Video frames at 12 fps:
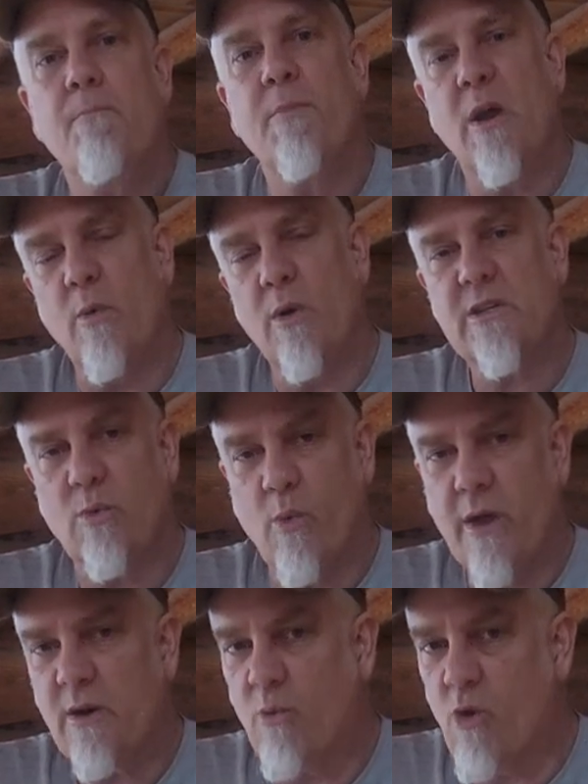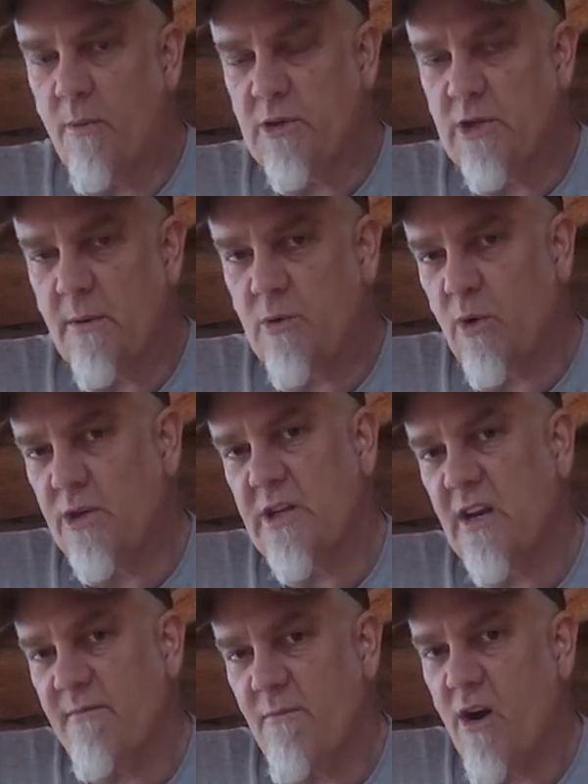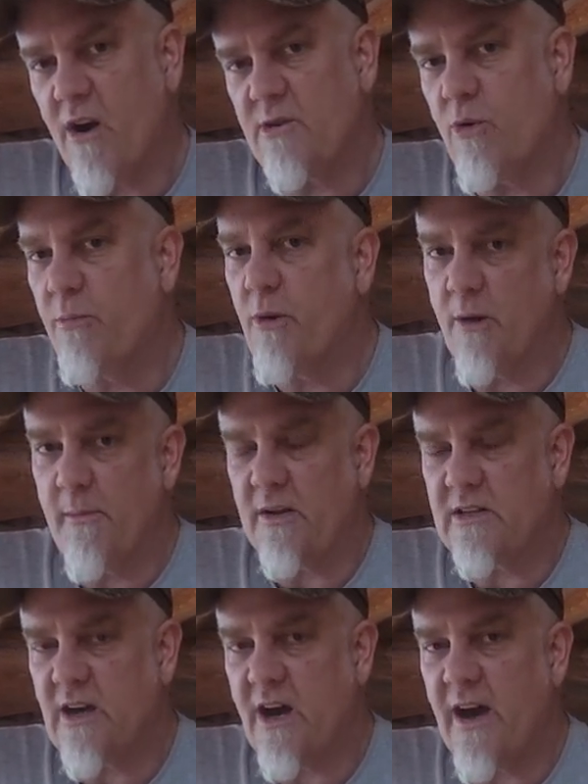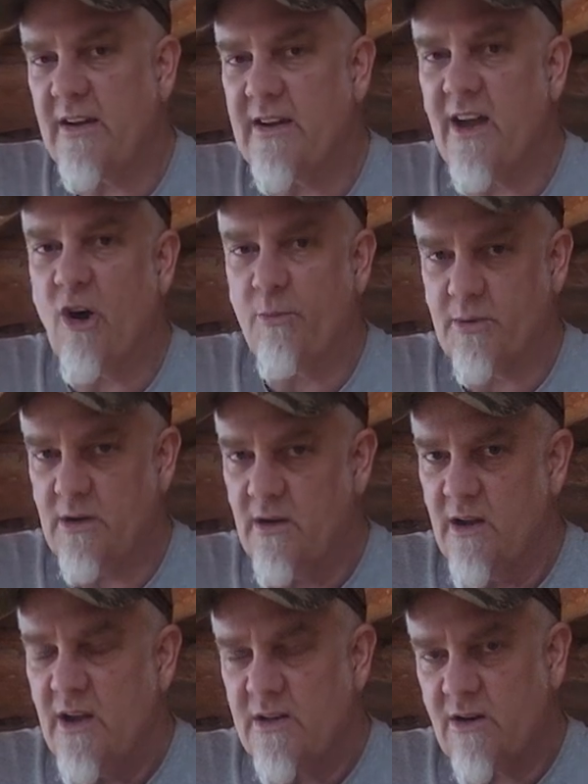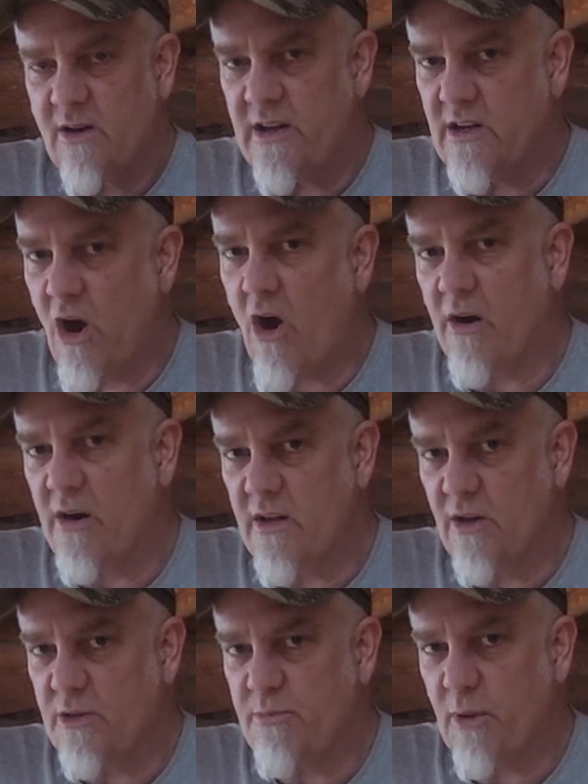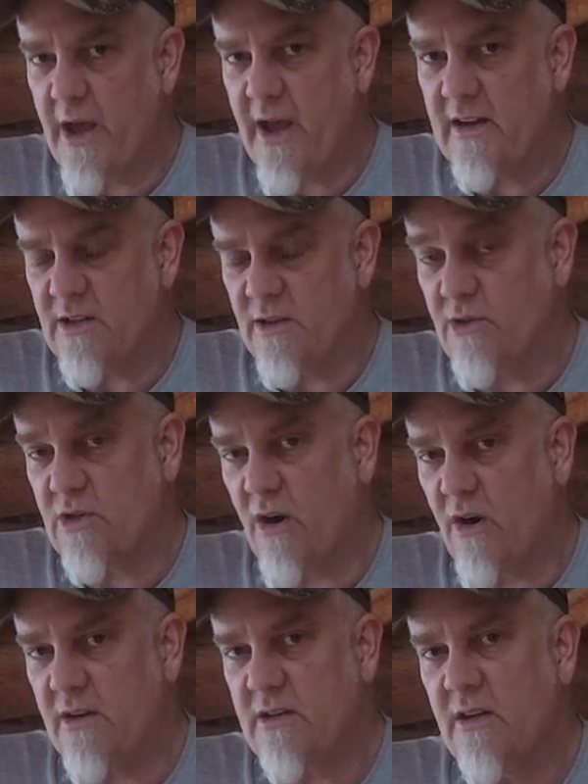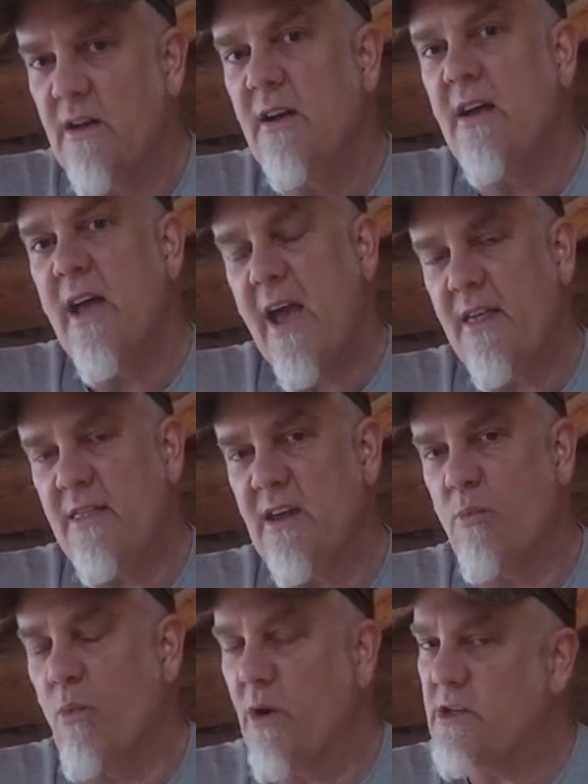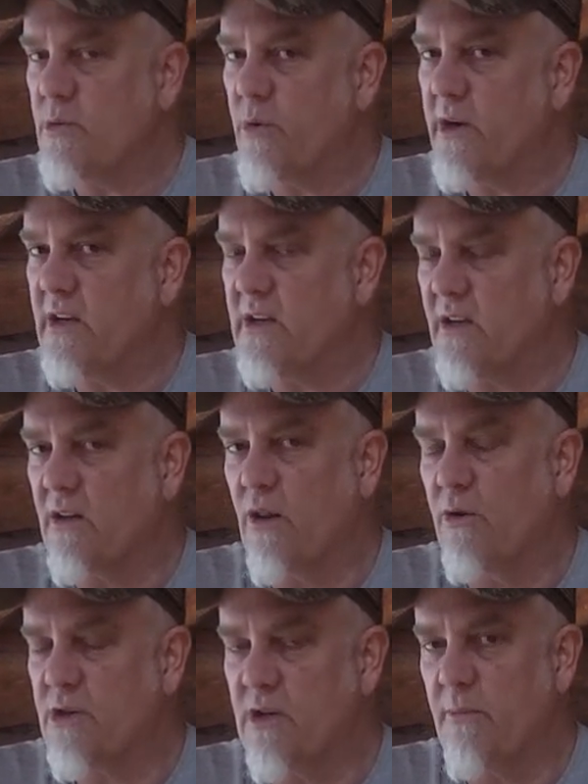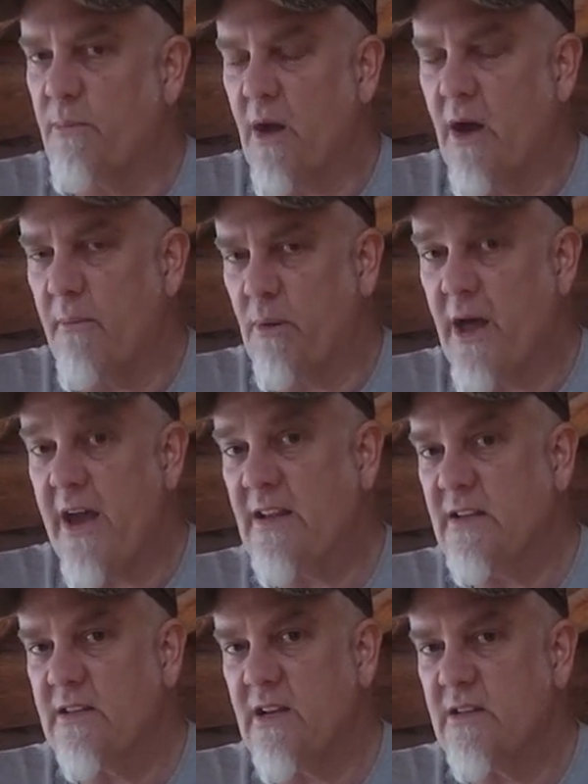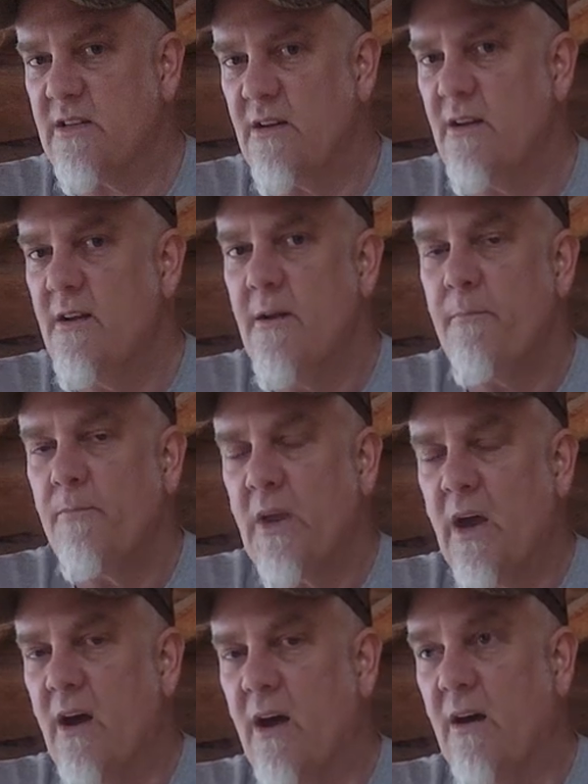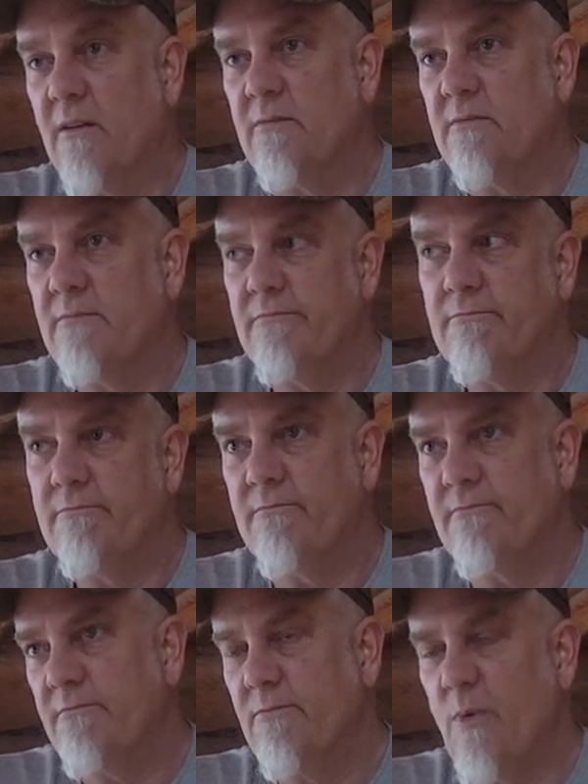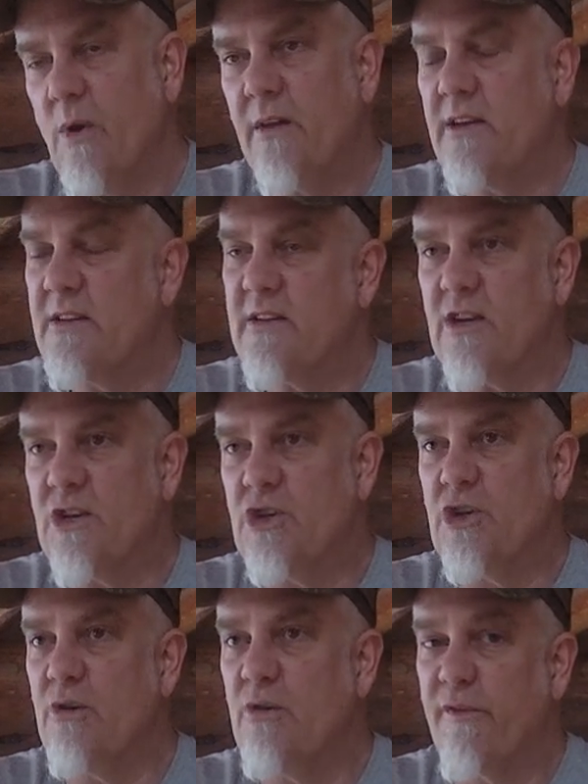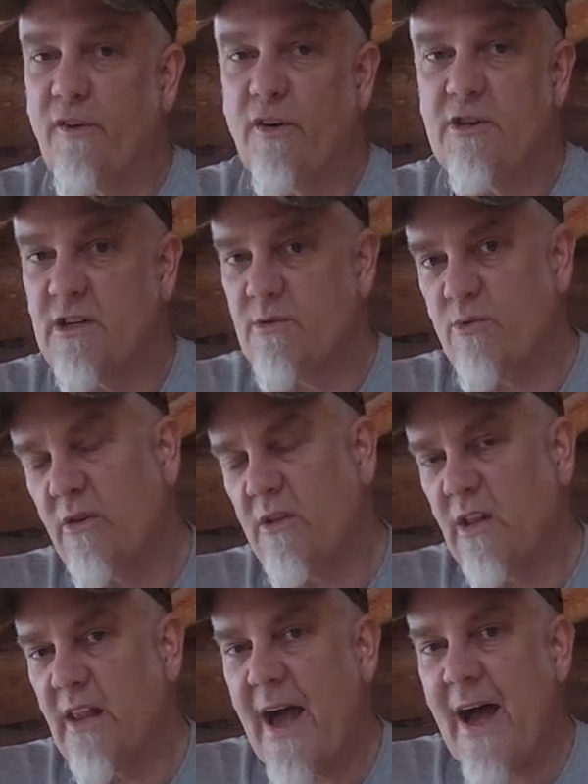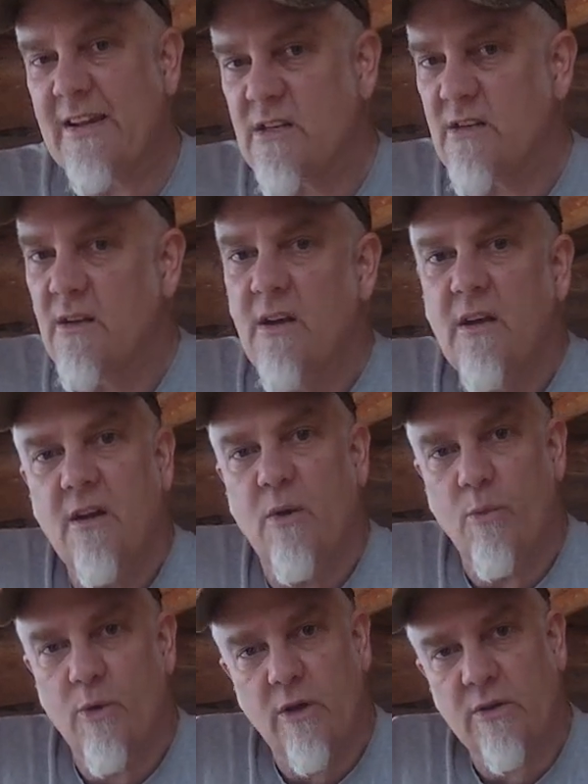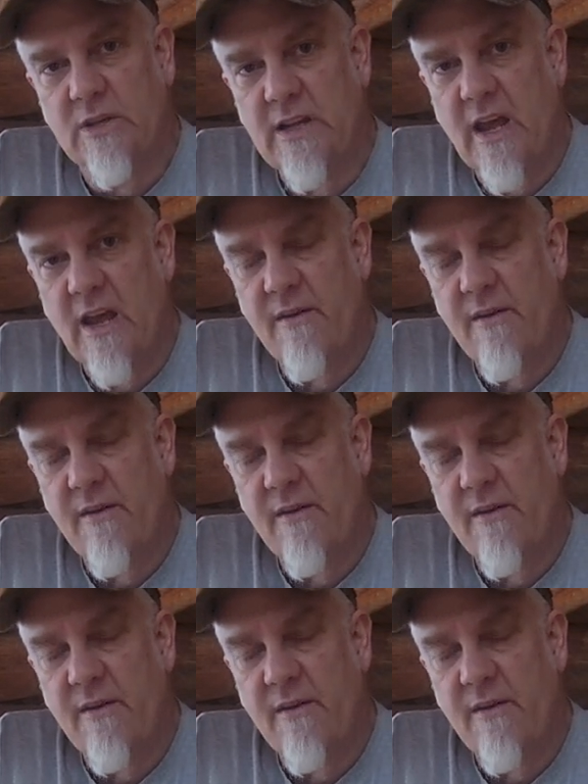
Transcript: and once the weather warms up towards the end of March, we'll put them outside to help starting to harden those plants and those starts. And then once we get closer to uh, planting season, uh, well, they say June first is really the last real day